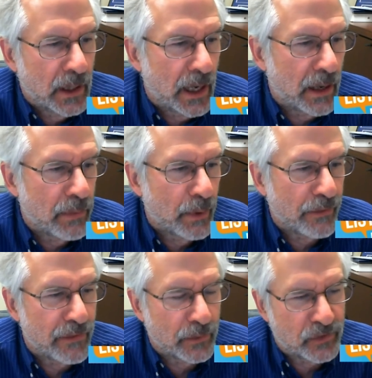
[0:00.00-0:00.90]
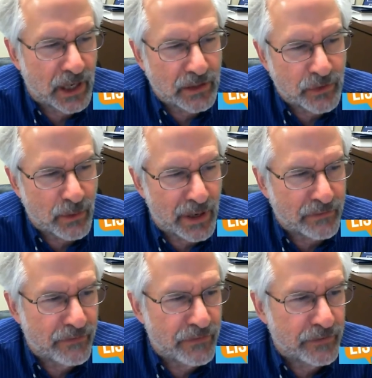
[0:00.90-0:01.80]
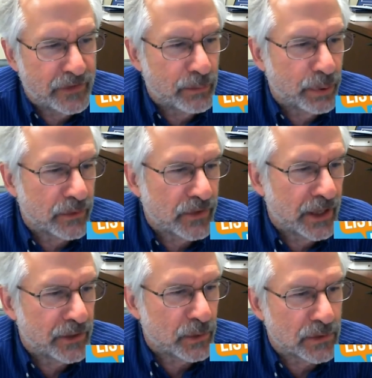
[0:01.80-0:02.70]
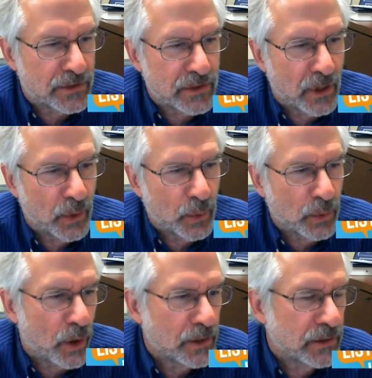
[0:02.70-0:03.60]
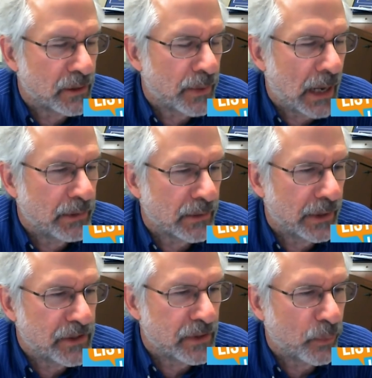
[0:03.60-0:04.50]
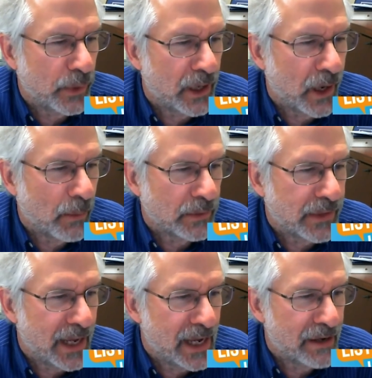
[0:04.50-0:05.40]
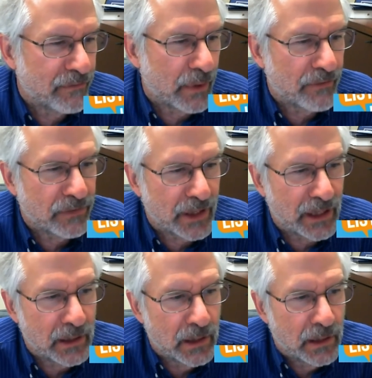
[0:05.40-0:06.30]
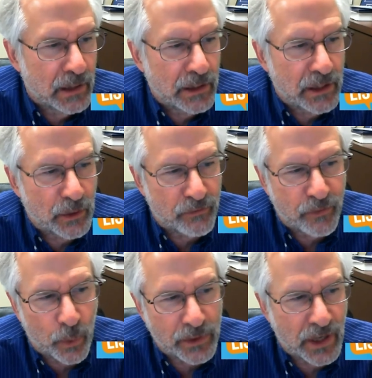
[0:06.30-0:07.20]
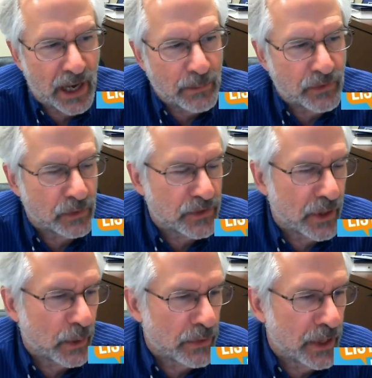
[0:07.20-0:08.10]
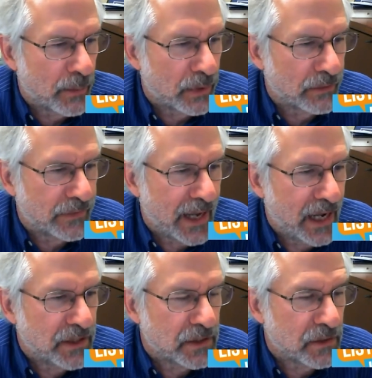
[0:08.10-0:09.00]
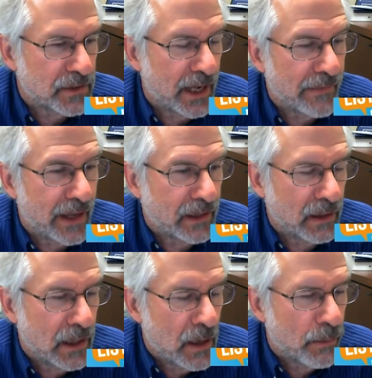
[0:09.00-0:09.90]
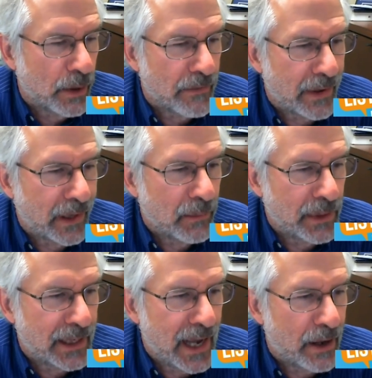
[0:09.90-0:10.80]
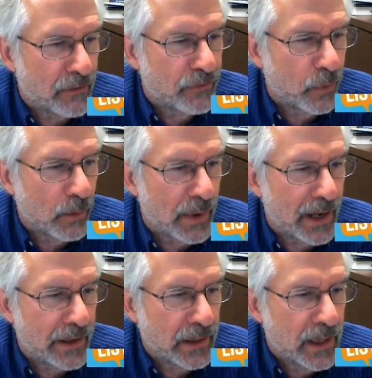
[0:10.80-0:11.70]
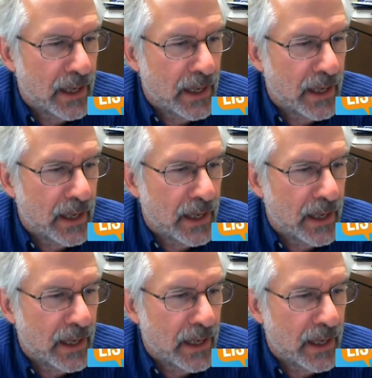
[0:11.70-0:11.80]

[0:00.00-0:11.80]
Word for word: uh, both of those states are about 50% or so larger in population than we are, but they have roughly, you know, four times or so the number of cases. Now that part of that can be accounted for by